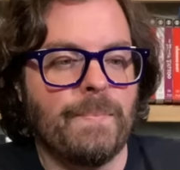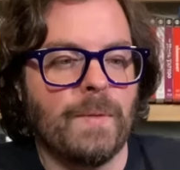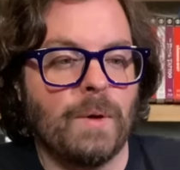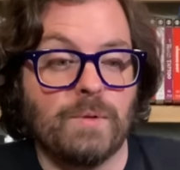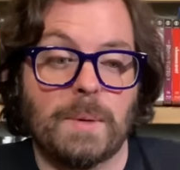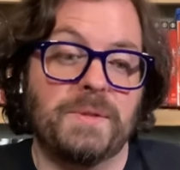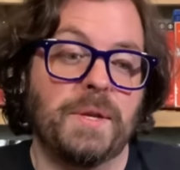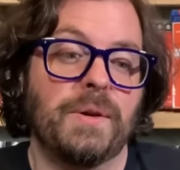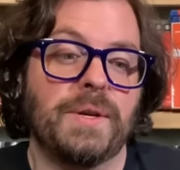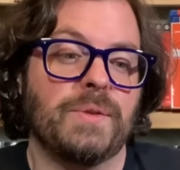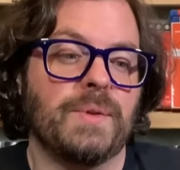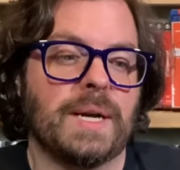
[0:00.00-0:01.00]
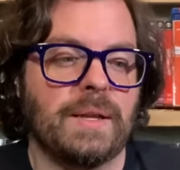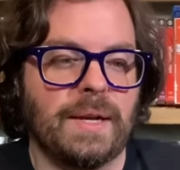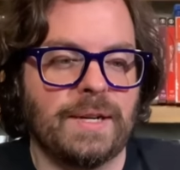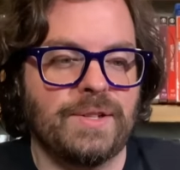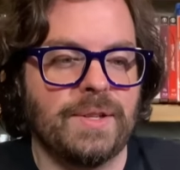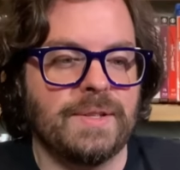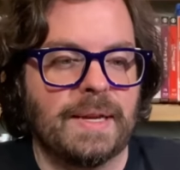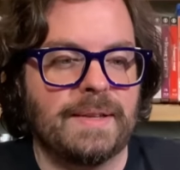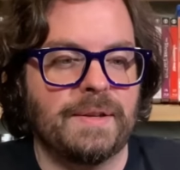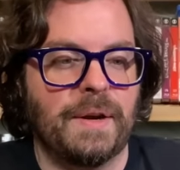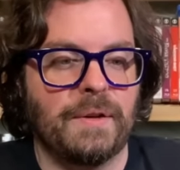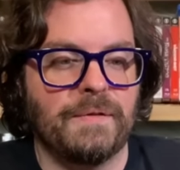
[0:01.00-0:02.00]
Reptilian Recollections, that's
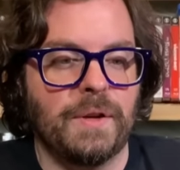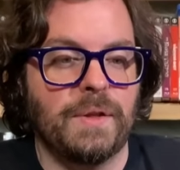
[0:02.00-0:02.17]
an interview.